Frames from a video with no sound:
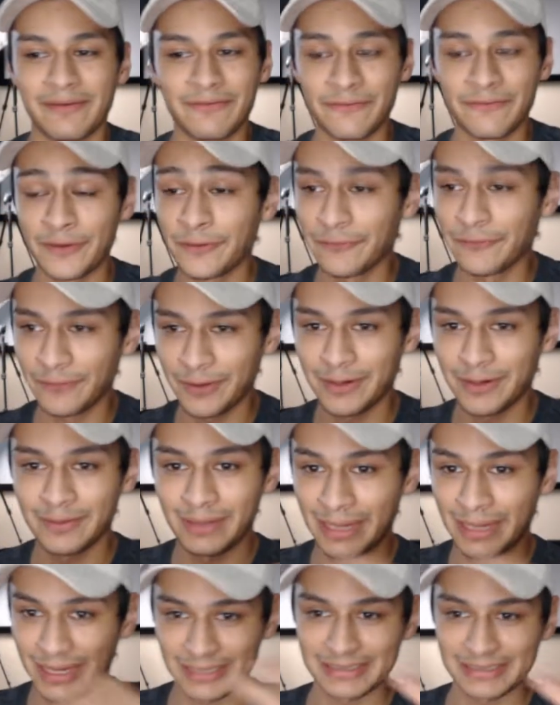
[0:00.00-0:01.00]
Feel free to,
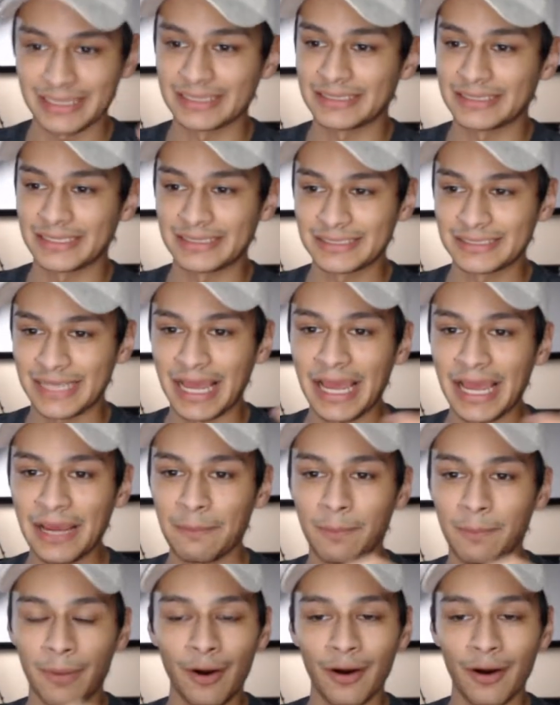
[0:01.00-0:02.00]
like I said, to
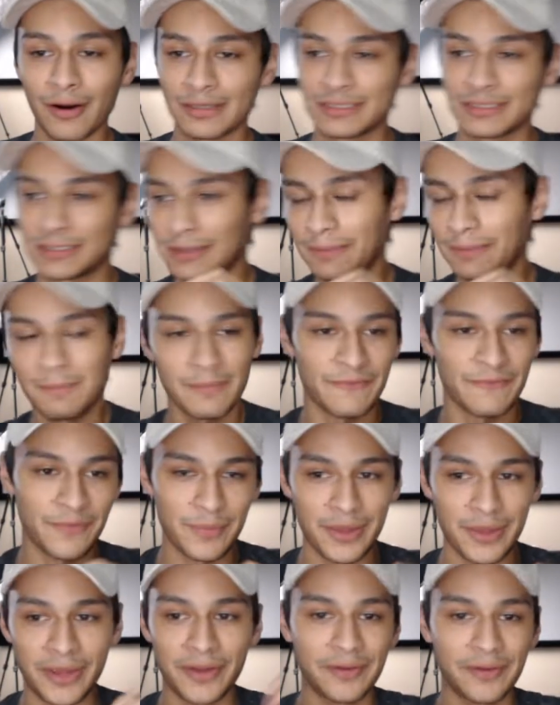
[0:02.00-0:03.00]
take parts from
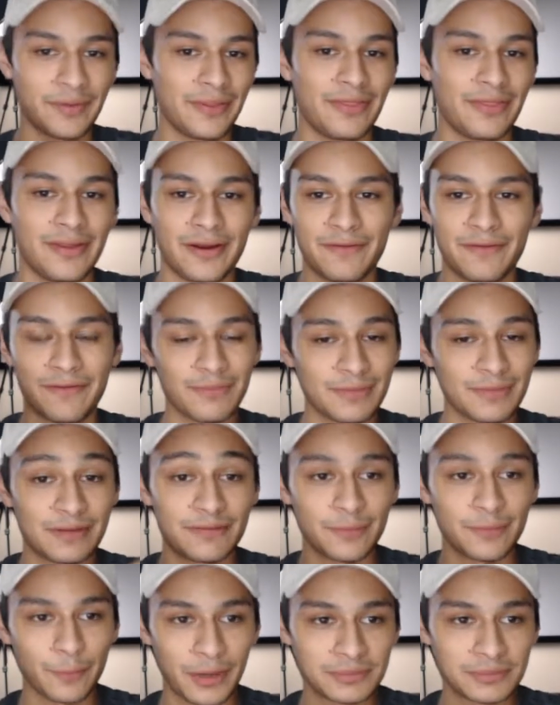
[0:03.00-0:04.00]
here and there from
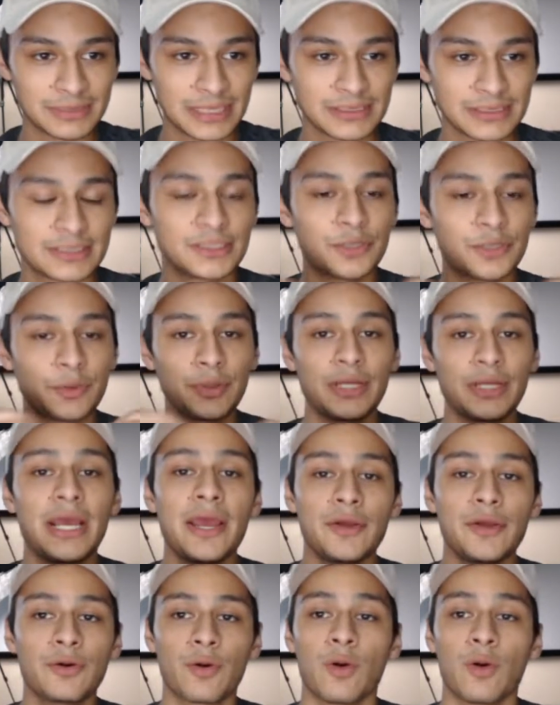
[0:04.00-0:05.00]
different websites to
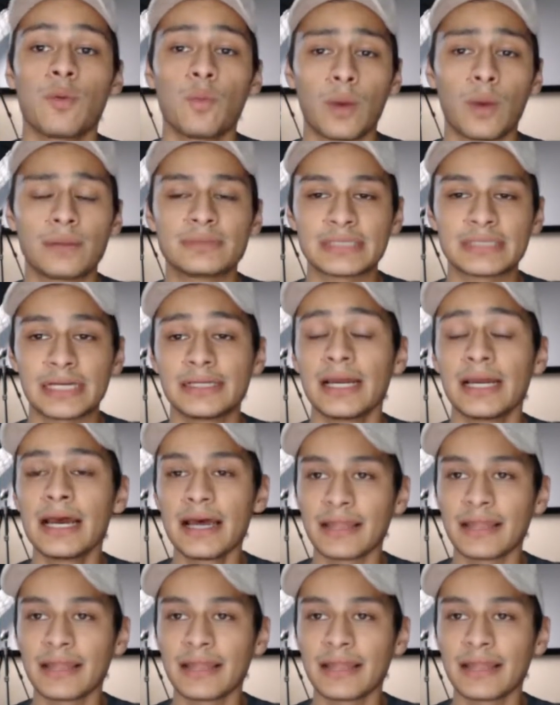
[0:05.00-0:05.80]
create your own website.